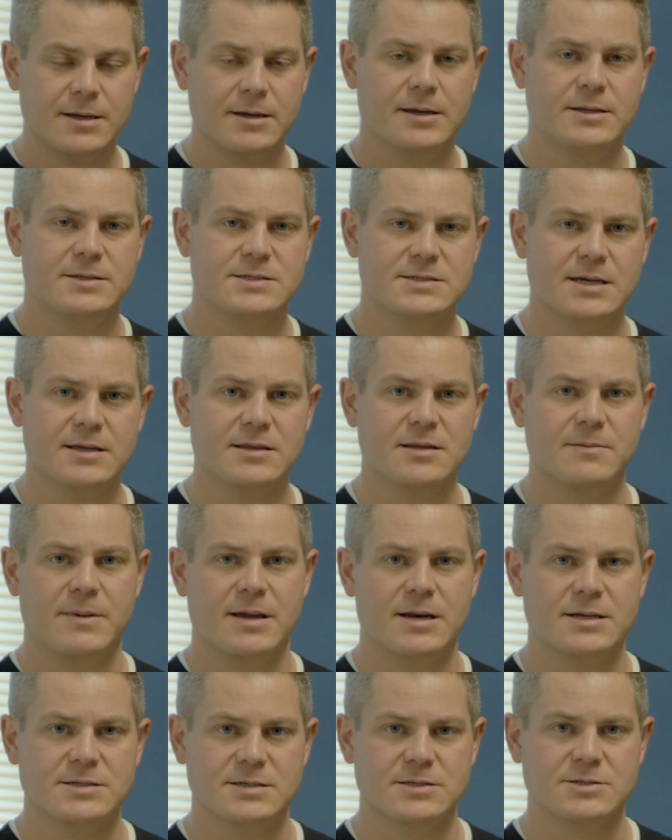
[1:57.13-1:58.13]
Instead, the
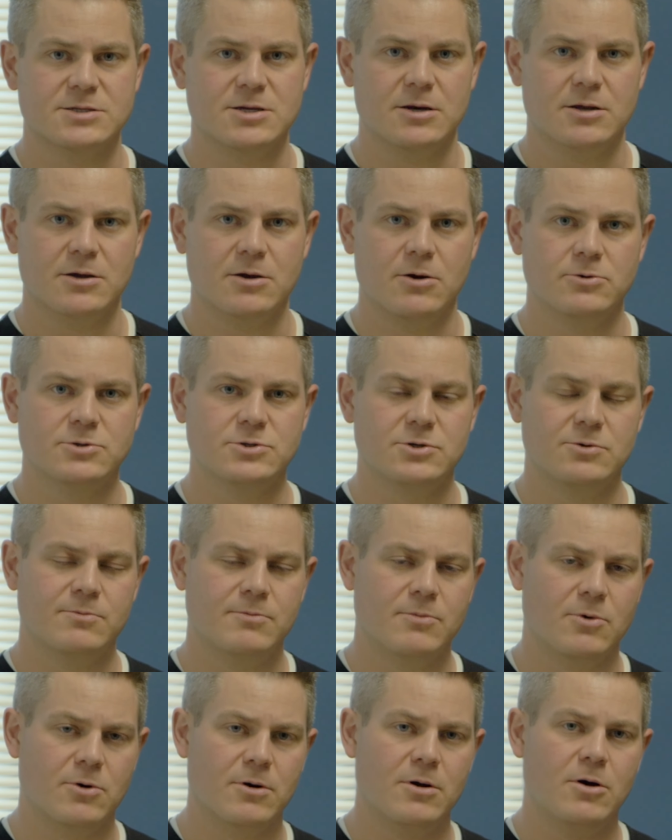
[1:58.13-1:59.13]
medicine's going to go to
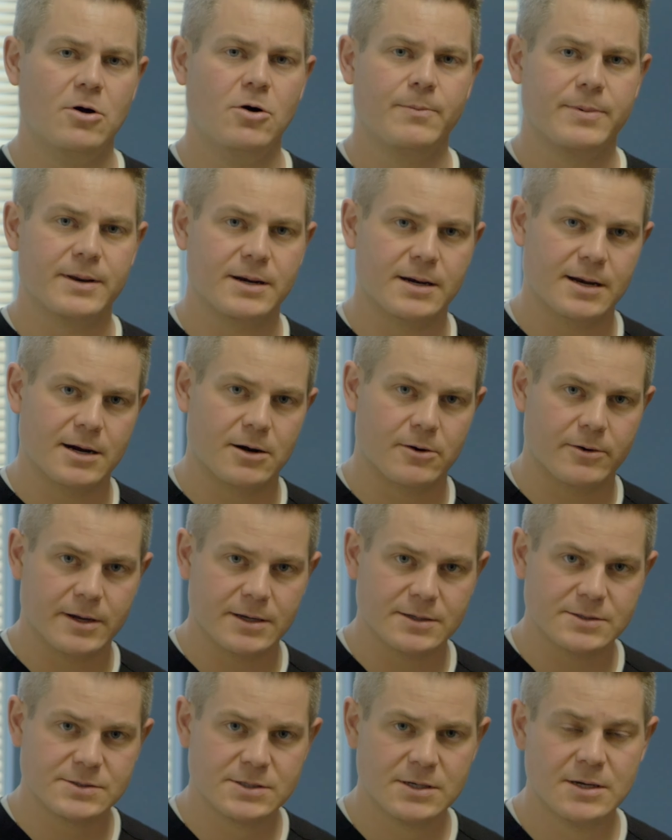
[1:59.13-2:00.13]
more open
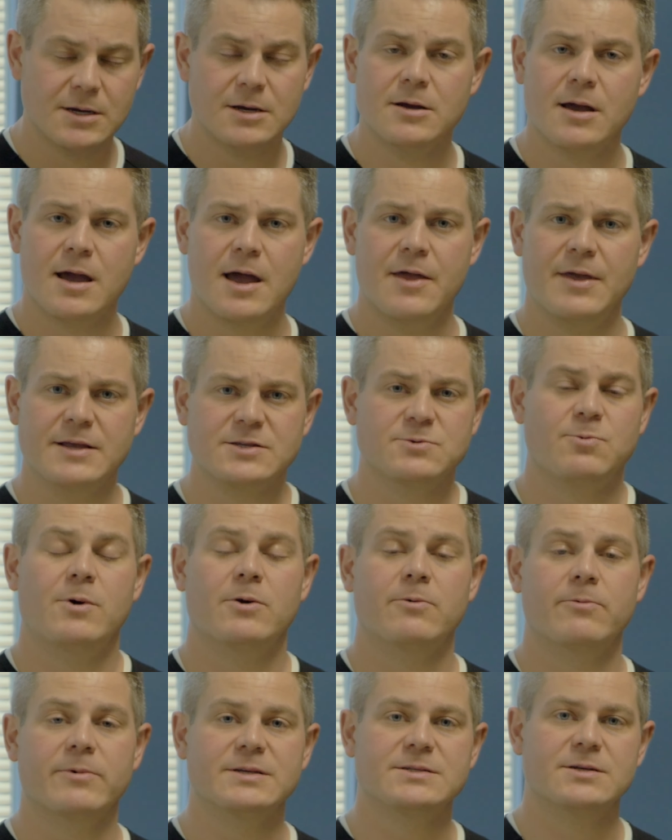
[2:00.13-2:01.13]
areas. And that's
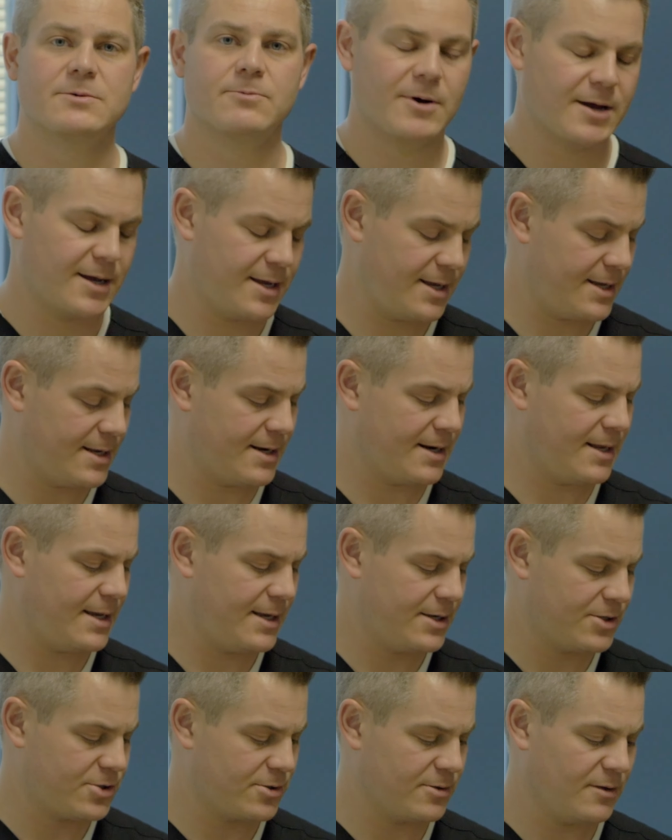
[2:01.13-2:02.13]
one reason why an
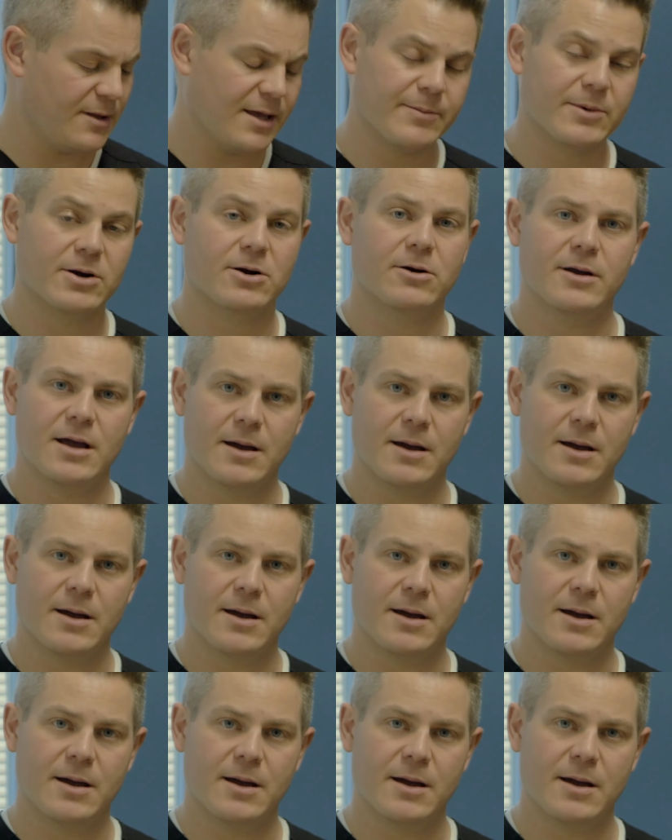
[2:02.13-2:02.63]
interlaminar